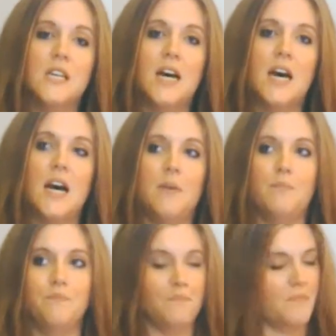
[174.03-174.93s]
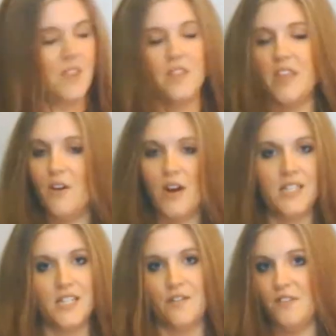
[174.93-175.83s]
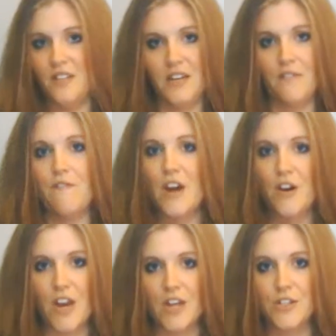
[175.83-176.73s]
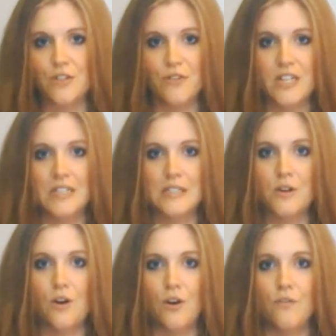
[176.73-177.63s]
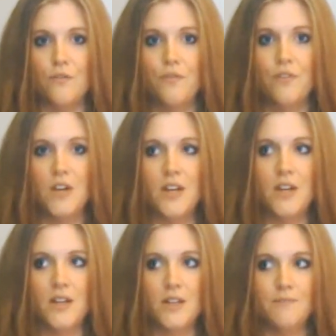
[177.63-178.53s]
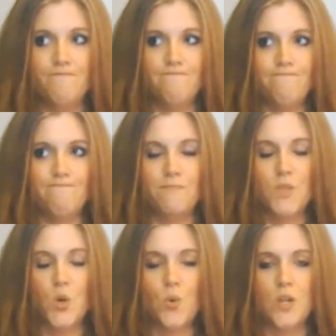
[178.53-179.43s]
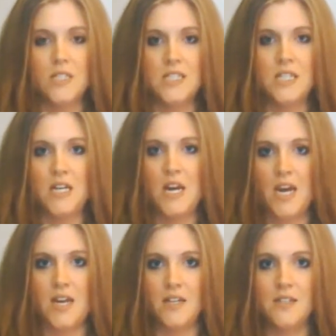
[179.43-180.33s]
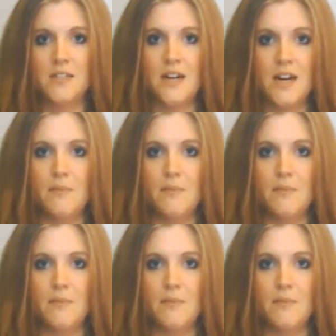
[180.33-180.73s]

there are definitely varying degrees of quality and